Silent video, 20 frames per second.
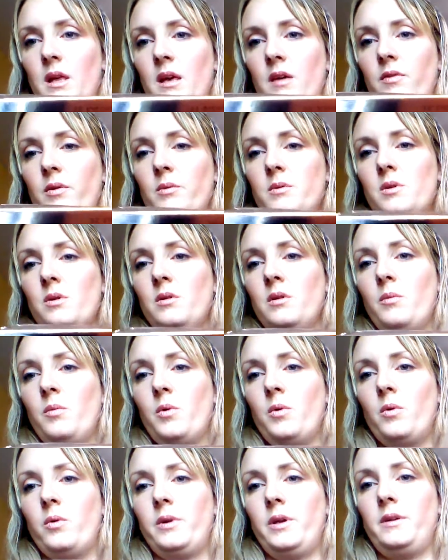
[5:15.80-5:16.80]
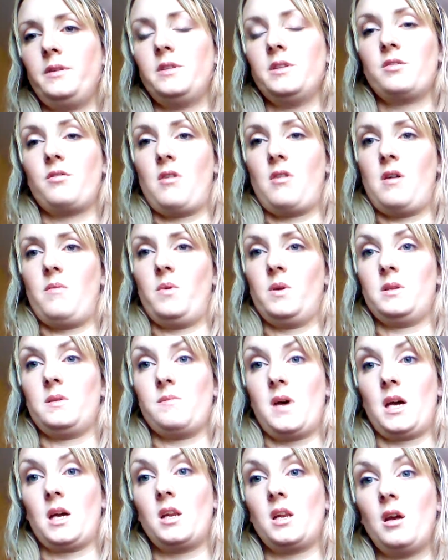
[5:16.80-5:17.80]
if it was on the wall, you'd describe it as
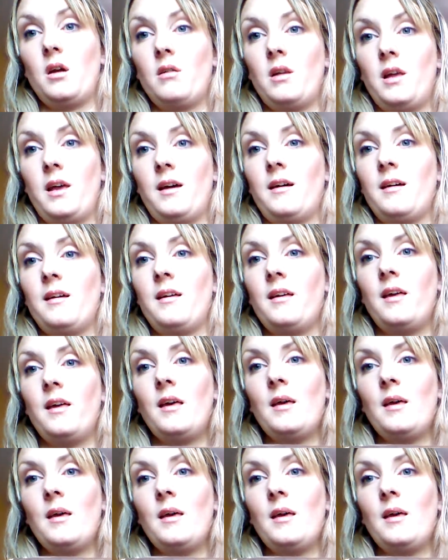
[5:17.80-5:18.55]
magnolia,